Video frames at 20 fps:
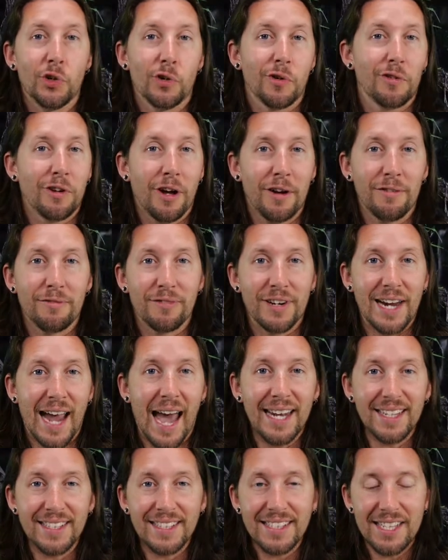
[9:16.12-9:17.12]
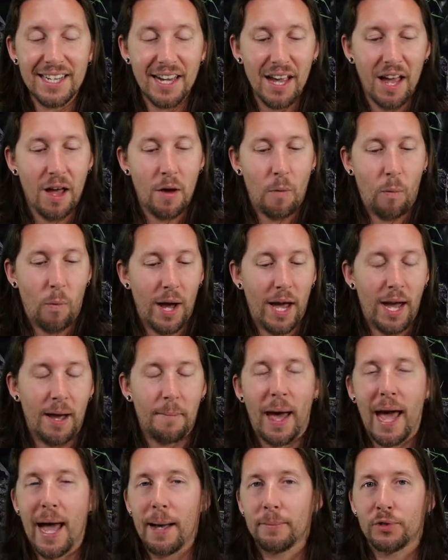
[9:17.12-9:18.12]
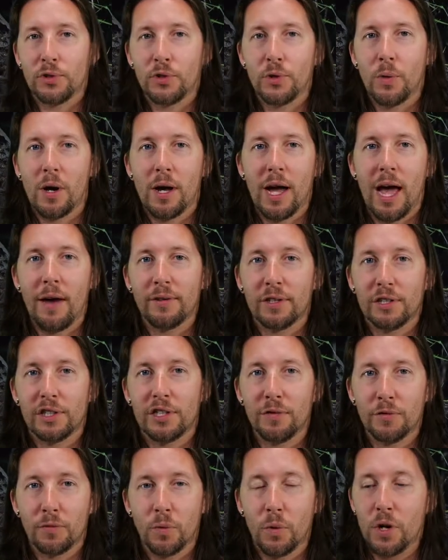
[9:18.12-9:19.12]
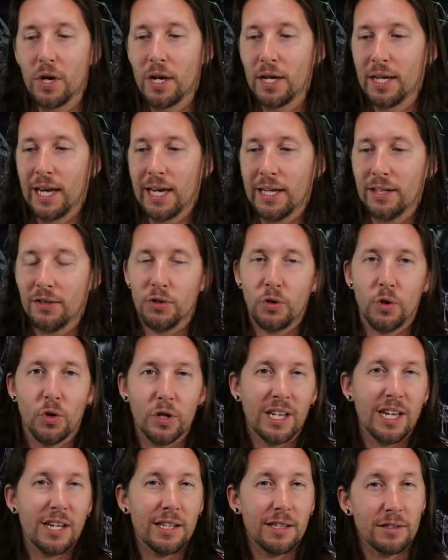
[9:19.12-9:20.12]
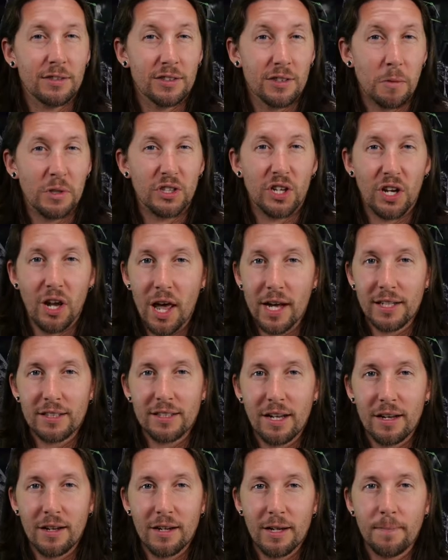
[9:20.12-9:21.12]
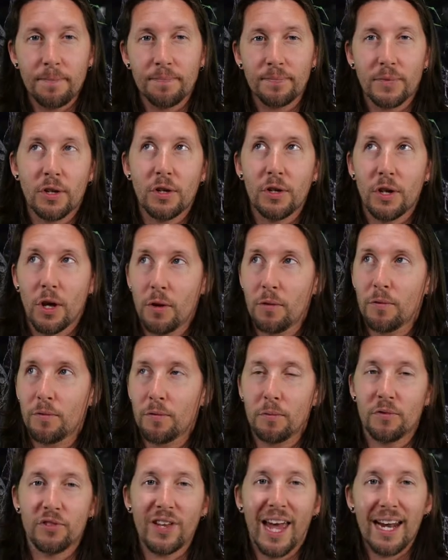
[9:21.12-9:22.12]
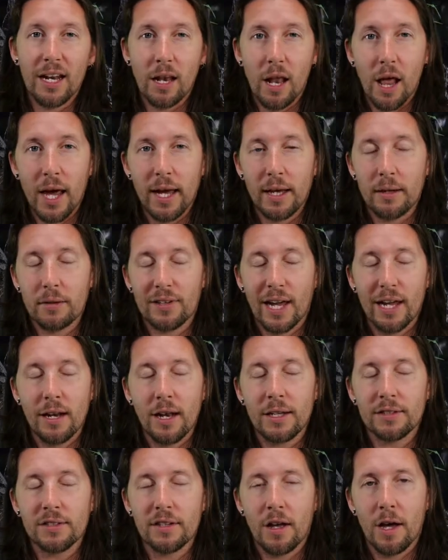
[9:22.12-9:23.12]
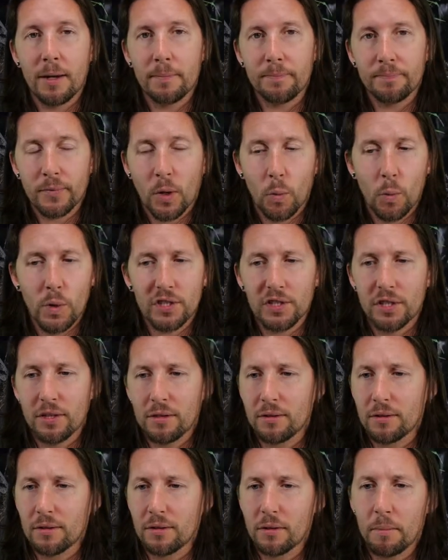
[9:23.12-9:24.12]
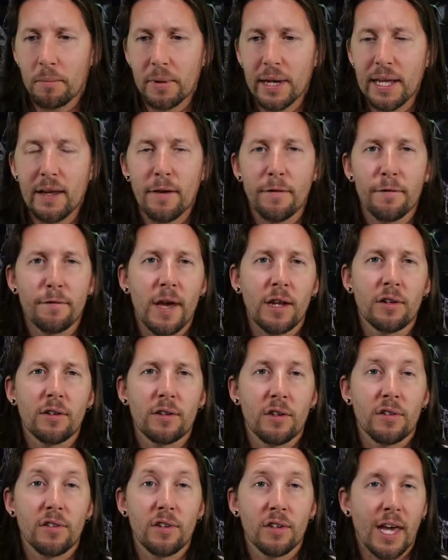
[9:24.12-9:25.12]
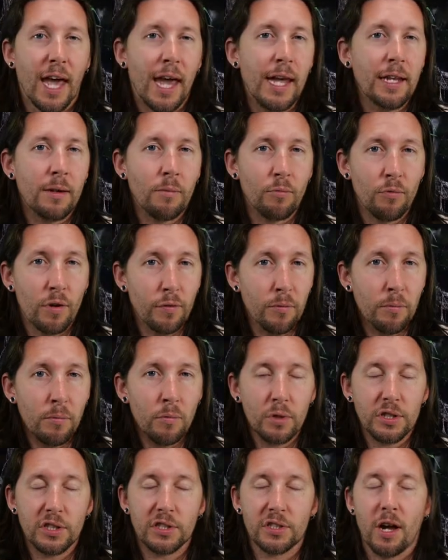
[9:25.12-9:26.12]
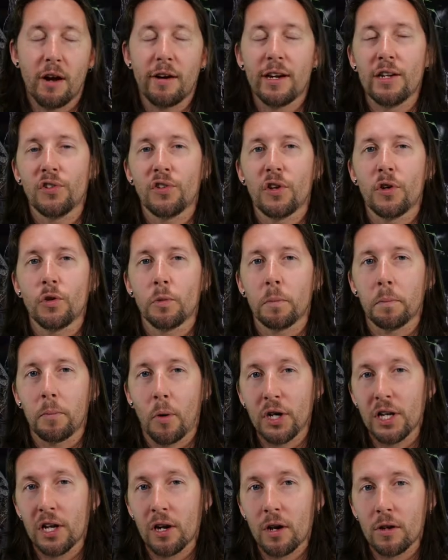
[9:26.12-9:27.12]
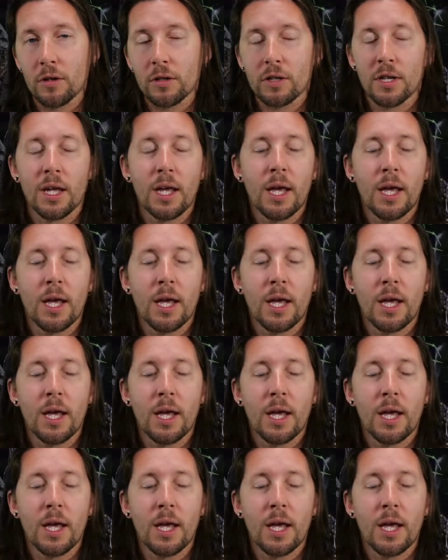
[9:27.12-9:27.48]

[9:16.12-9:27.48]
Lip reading: current reality, where perhaps you are having shift work and you're not getting so much light time, you know, from daylight time, which can completely affect the circadian rhythm, which is our internal body clock.